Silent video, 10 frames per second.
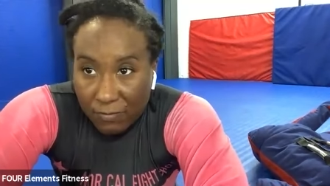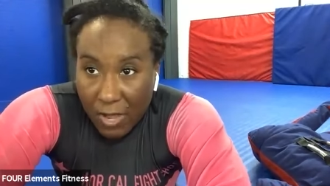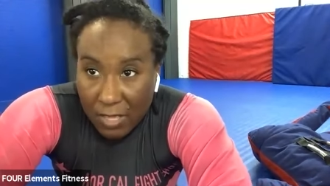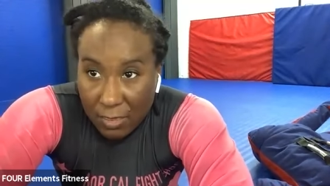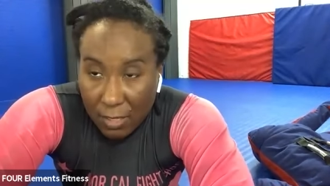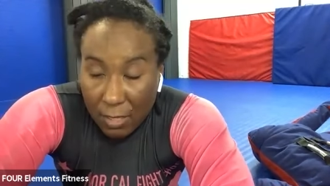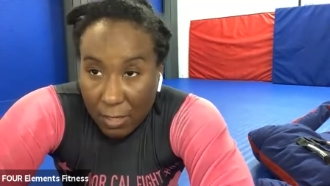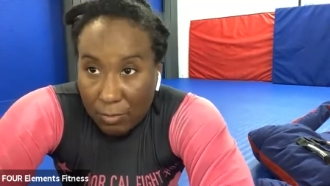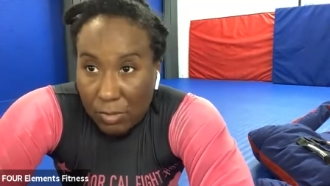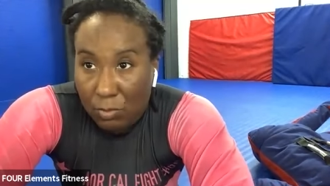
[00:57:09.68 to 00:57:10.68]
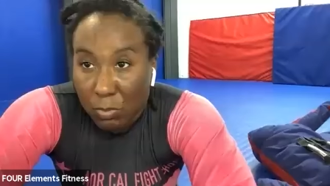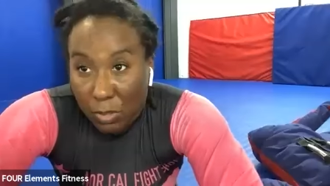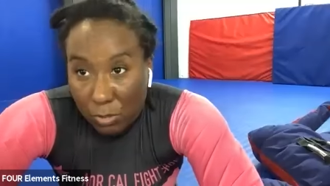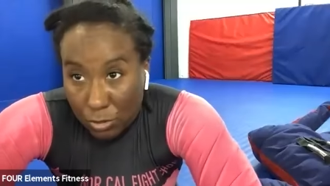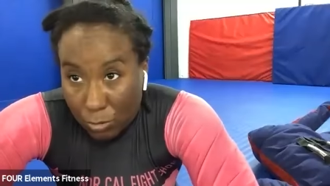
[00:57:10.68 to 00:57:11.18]
Fight the hips,
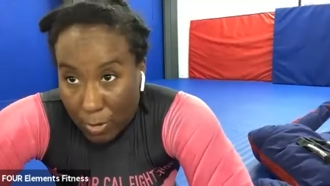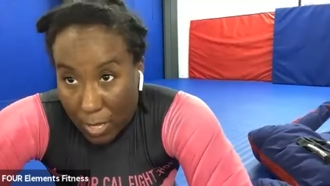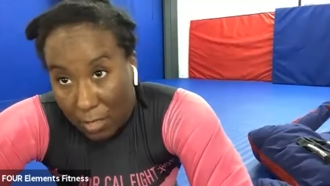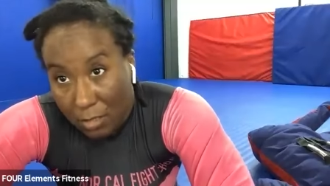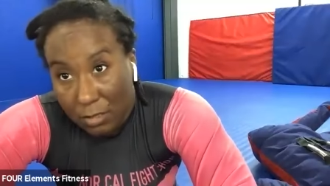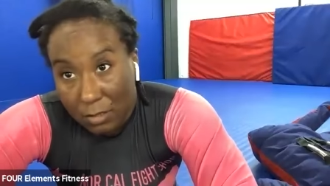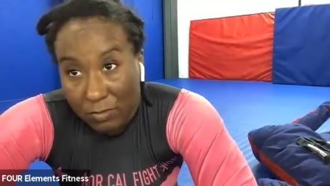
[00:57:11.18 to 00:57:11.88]
build your base.